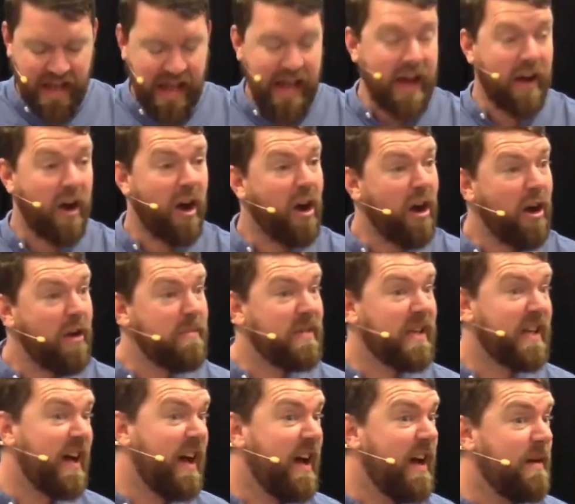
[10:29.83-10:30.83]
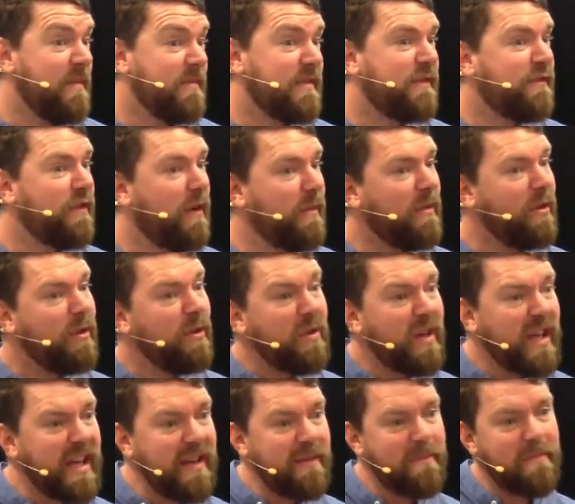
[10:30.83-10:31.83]
Our hope comes from
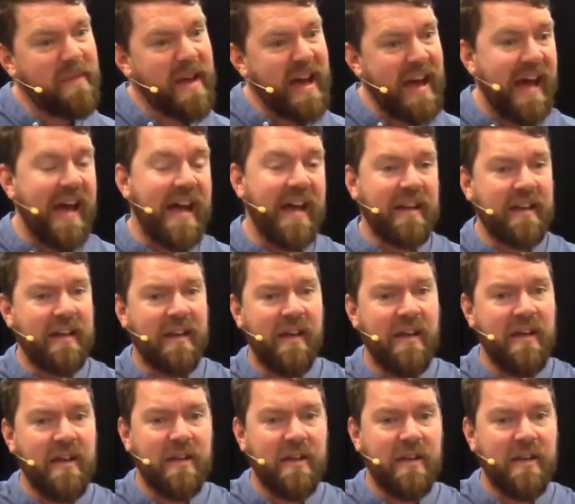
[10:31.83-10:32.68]
looking back